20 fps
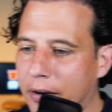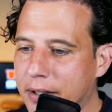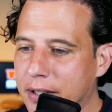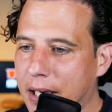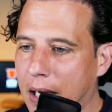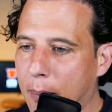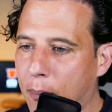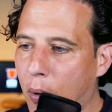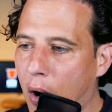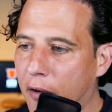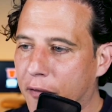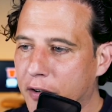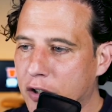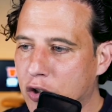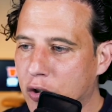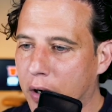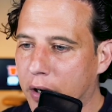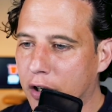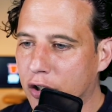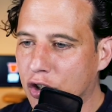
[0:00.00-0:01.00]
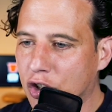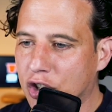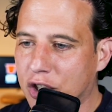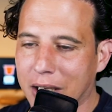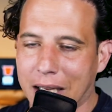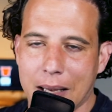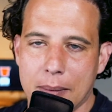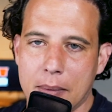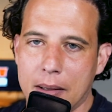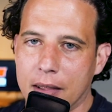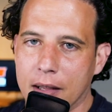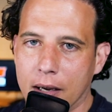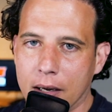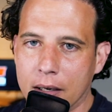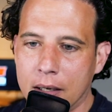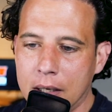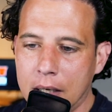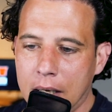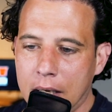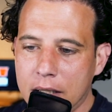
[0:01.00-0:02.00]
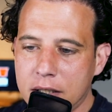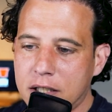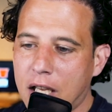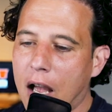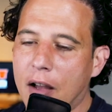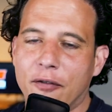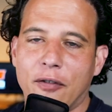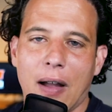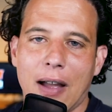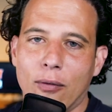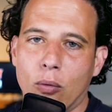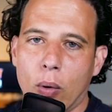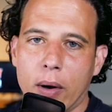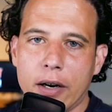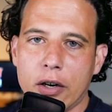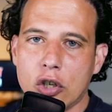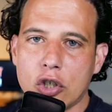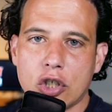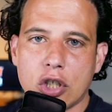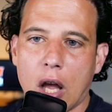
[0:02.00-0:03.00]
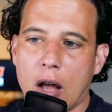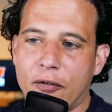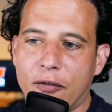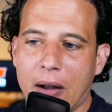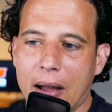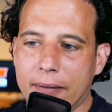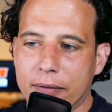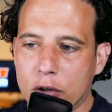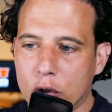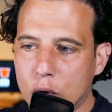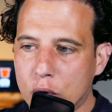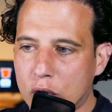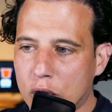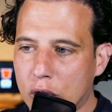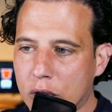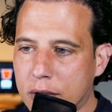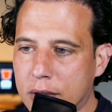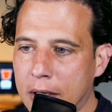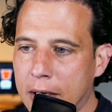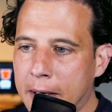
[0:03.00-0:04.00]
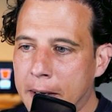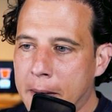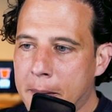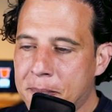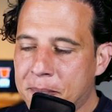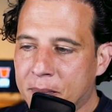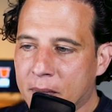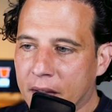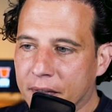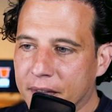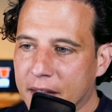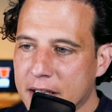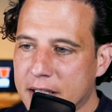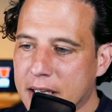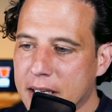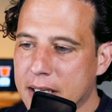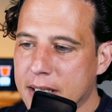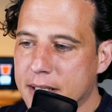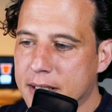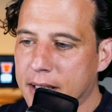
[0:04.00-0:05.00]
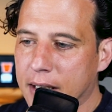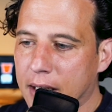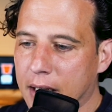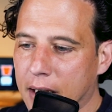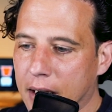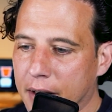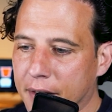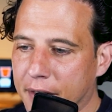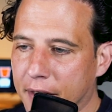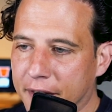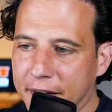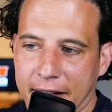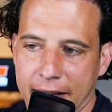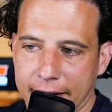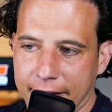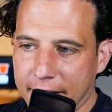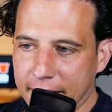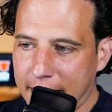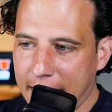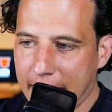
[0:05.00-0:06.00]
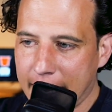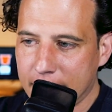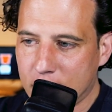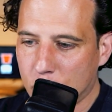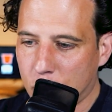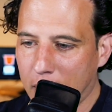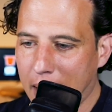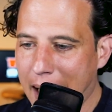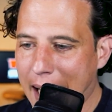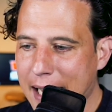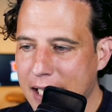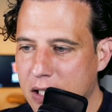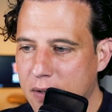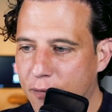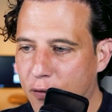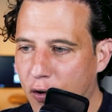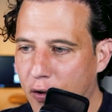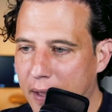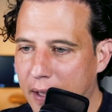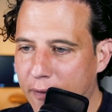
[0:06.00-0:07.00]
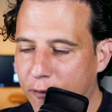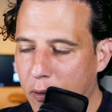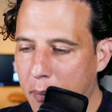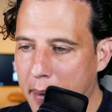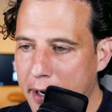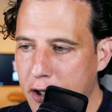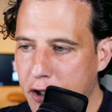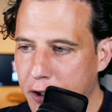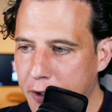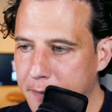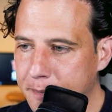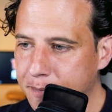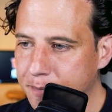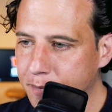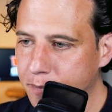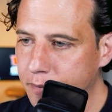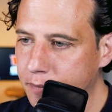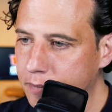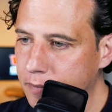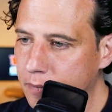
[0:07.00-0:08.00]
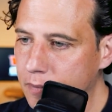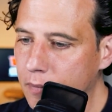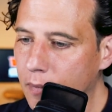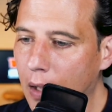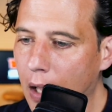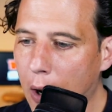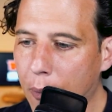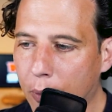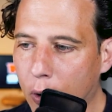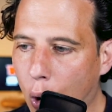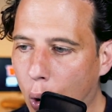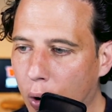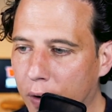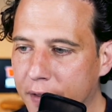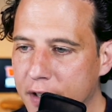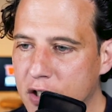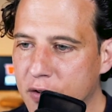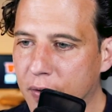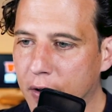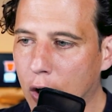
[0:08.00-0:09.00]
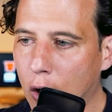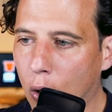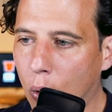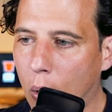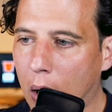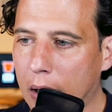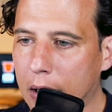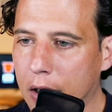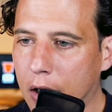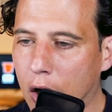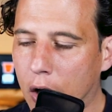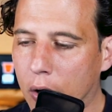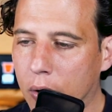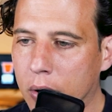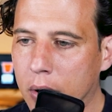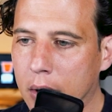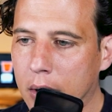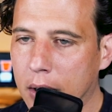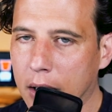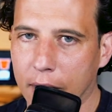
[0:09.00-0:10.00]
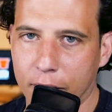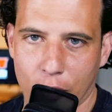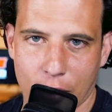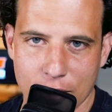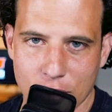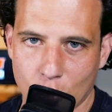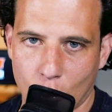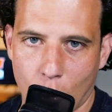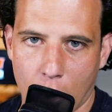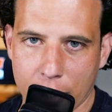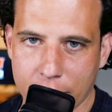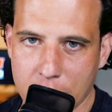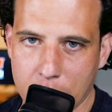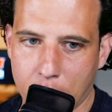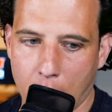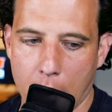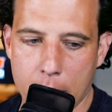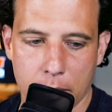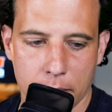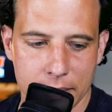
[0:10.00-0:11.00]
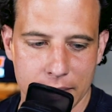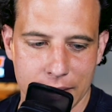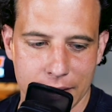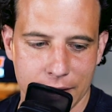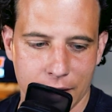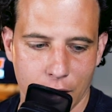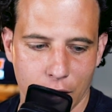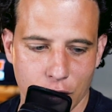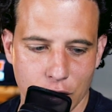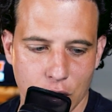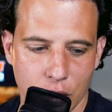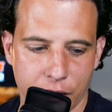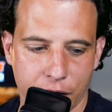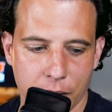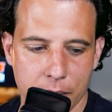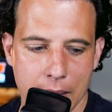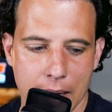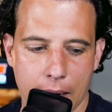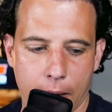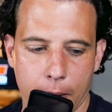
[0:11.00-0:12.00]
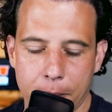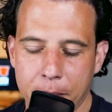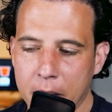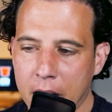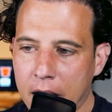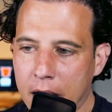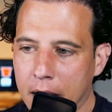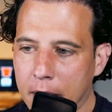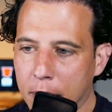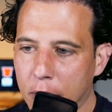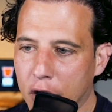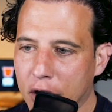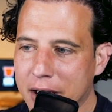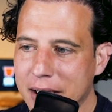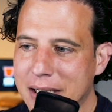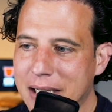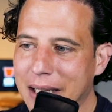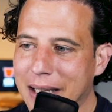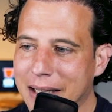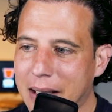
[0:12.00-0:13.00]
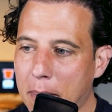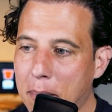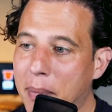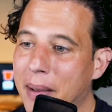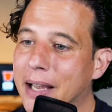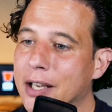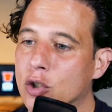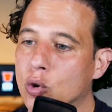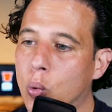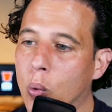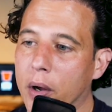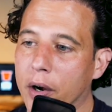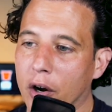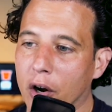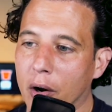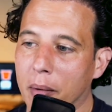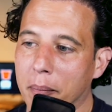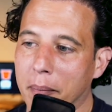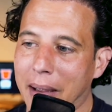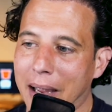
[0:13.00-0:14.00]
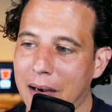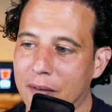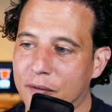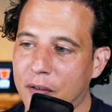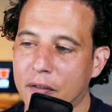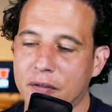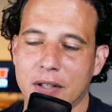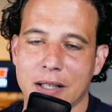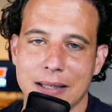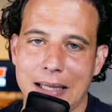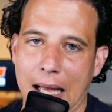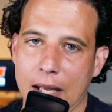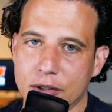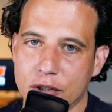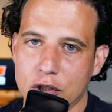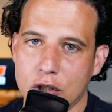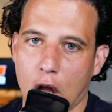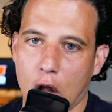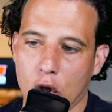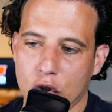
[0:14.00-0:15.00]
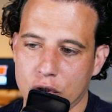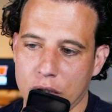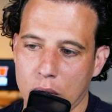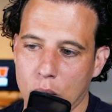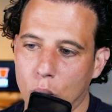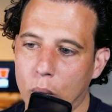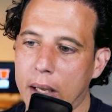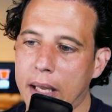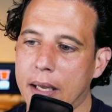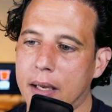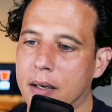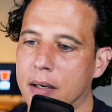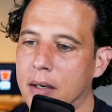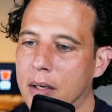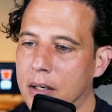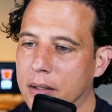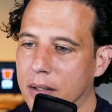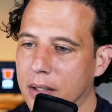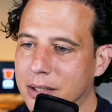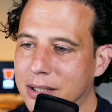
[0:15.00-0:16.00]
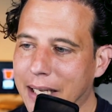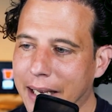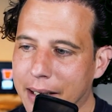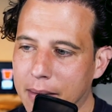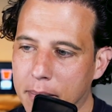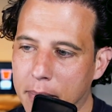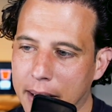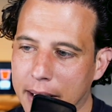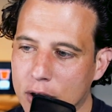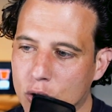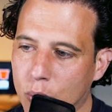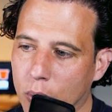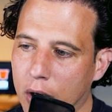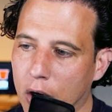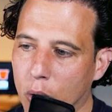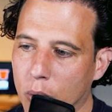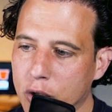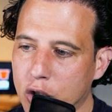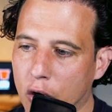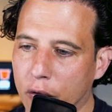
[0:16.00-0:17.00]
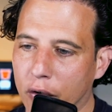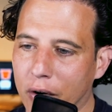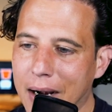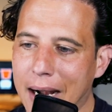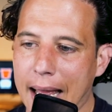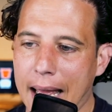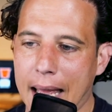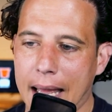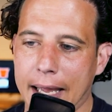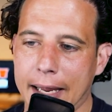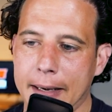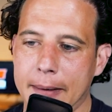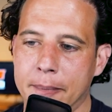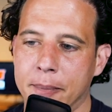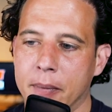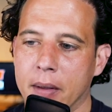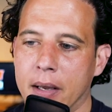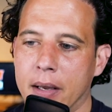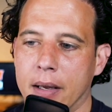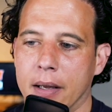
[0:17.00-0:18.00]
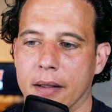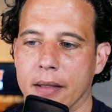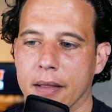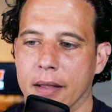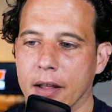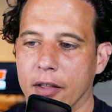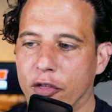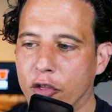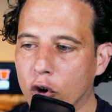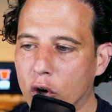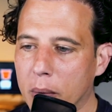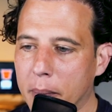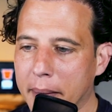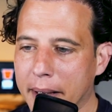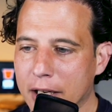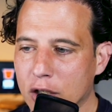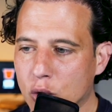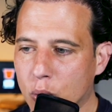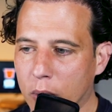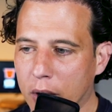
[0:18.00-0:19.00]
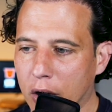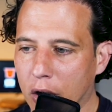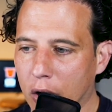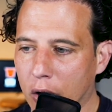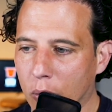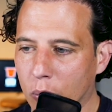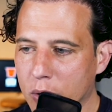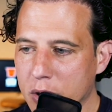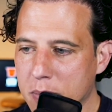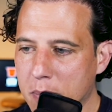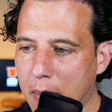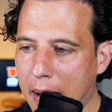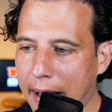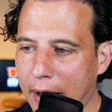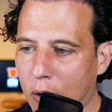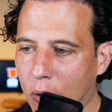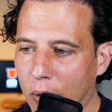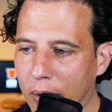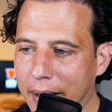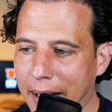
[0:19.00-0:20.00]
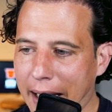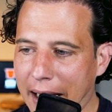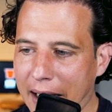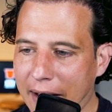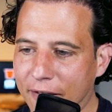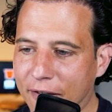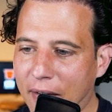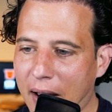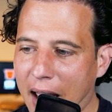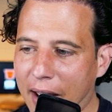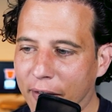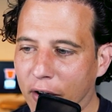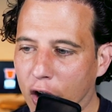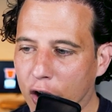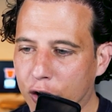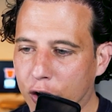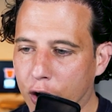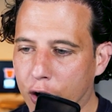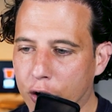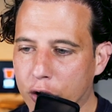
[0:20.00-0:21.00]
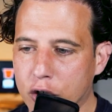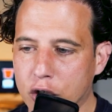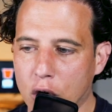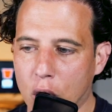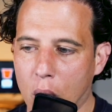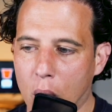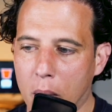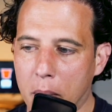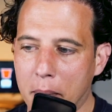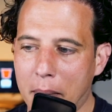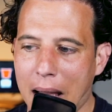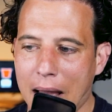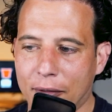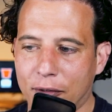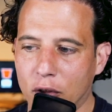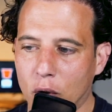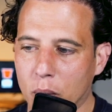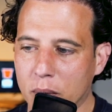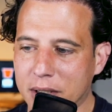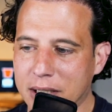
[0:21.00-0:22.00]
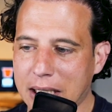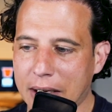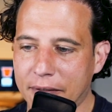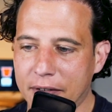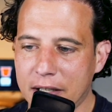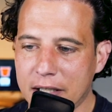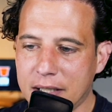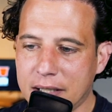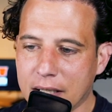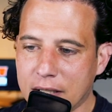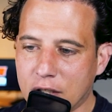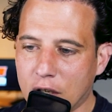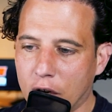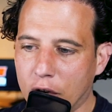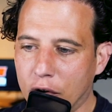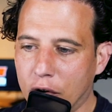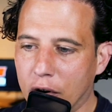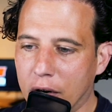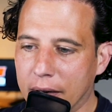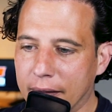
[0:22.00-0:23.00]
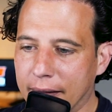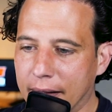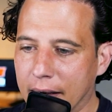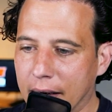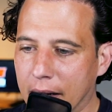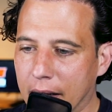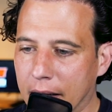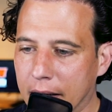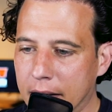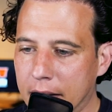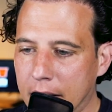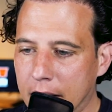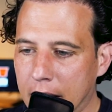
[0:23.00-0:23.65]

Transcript: at Take Profit Trader just to give me the top 5 winners, top 5 losers. This is the dates when I asked them for the information. I recorded this video a while ago. If you guys are watching, probably a year or two from now. But you can see that the biggest winner made $15,000 in a week. The second biggest winner was over 9. The third biggest winner was Michael at 8,500 or so. Matthew was 7,600, and then